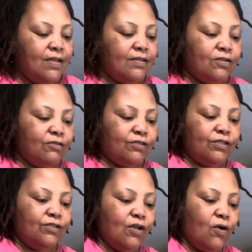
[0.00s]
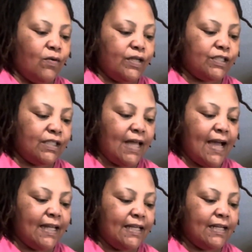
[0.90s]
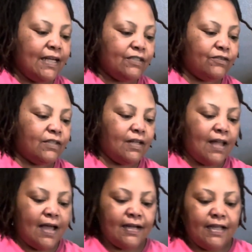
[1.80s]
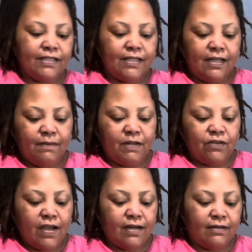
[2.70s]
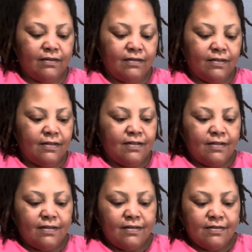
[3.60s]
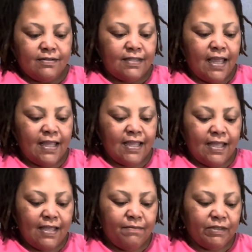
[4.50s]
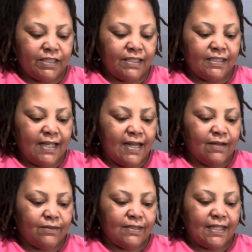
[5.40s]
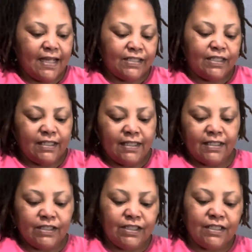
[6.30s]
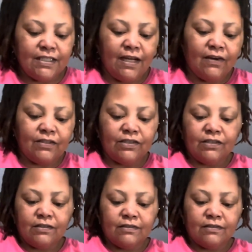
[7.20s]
So, you know what? She like to eat country stuff like that. She need to be trying to take heed. But she's standing on the side. She looking. She just talking junk.